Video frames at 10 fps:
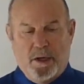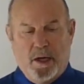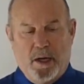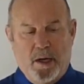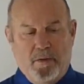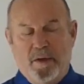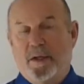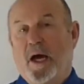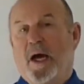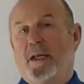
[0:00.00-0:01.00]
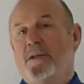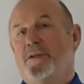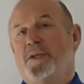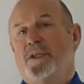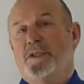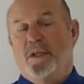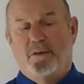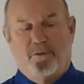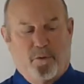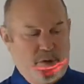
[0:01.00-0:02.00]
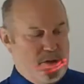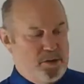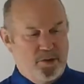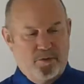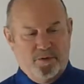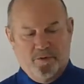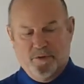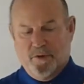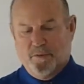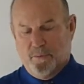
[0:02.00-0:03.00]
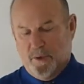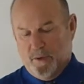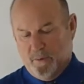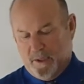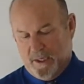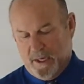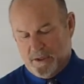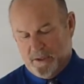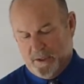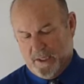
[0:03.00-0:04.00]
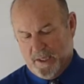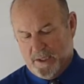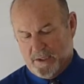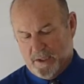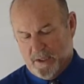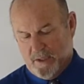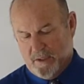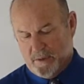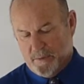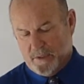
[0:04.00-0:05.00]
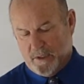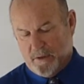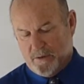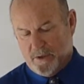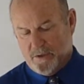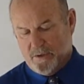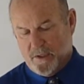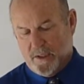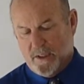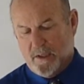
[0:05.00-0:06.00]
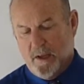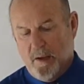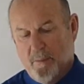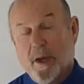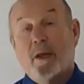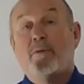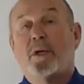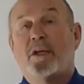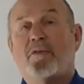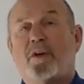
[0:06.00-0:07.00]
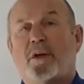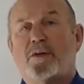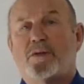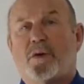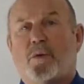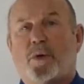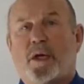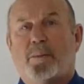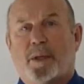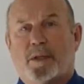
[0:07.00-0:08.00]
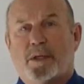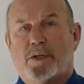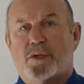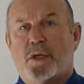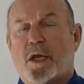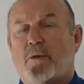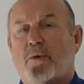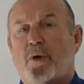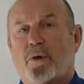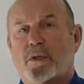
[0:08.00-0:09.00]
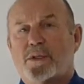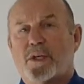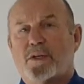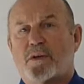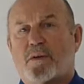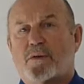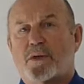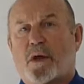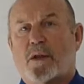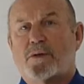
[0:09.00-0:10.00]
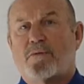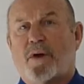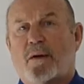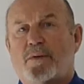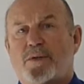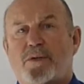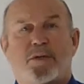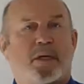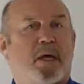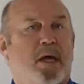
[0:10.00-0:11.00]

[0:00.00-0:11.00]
uh, 9, 16, 42, 53, and we can actually laze these particular tissues and get pain relief and also rehabilitation and reorganization of those collagen fibers using